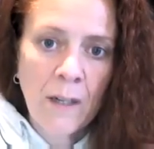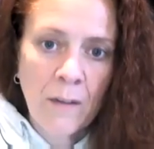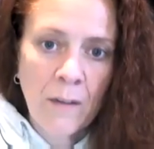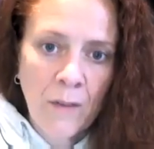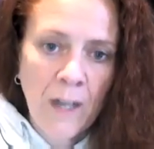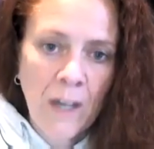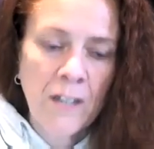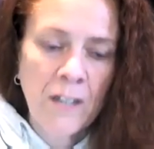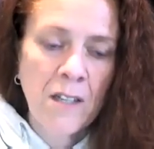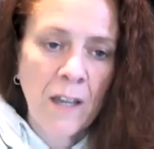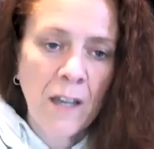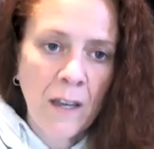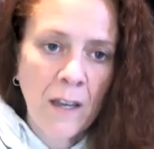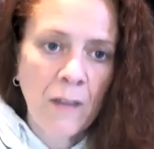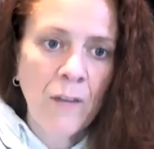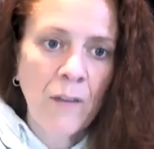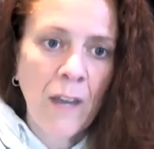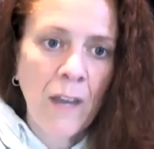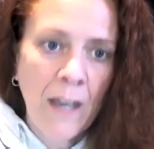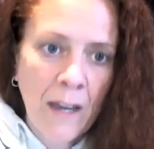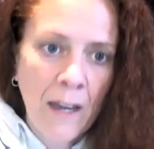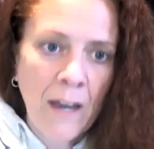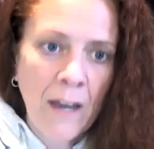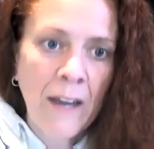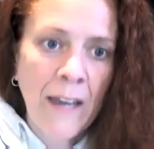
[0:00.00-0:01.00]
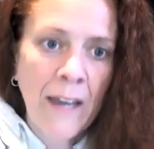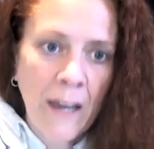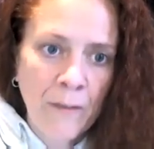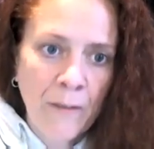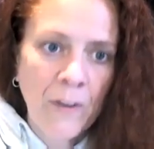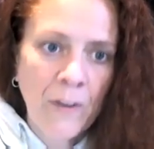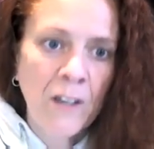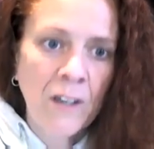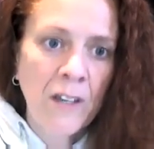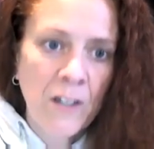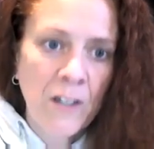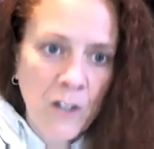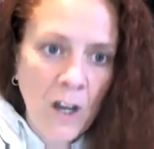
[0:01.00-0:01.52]
In fact, I have
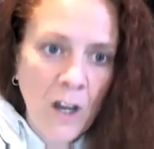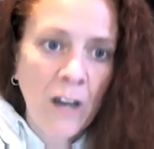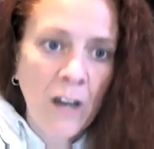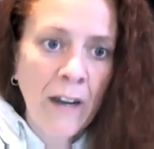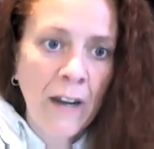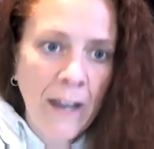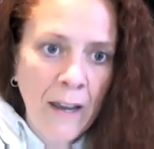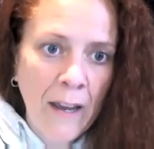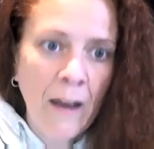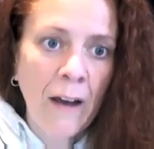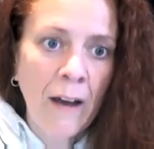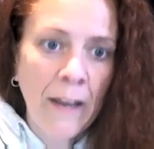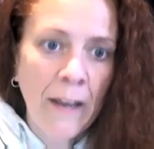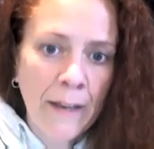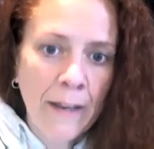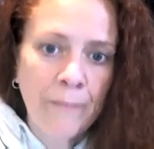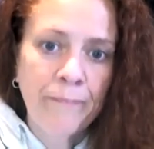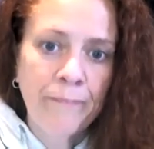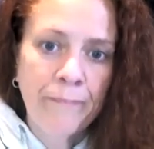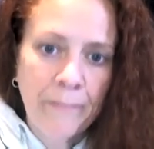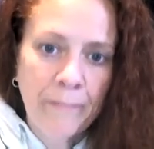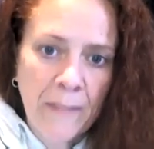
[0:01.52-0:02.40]
aiadvocate.ai.